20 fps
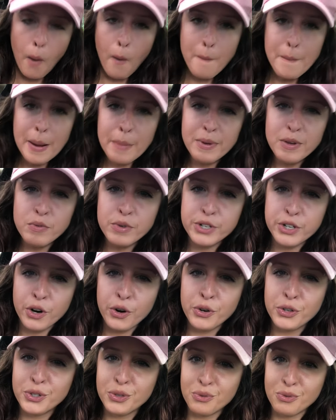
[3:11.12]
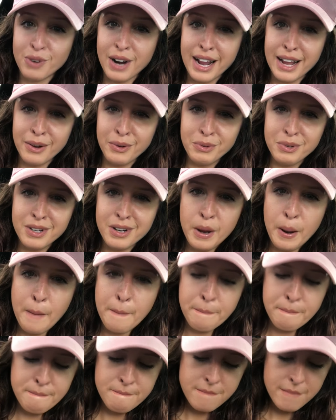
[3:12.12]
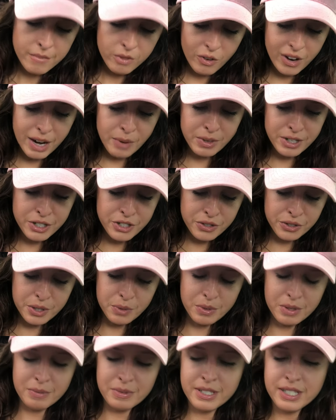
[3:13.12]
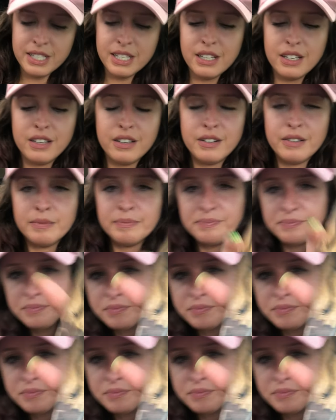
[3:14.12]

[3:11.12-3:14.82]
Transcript: or maybe you turned around. Wait, I want to show you what I'm seeing here.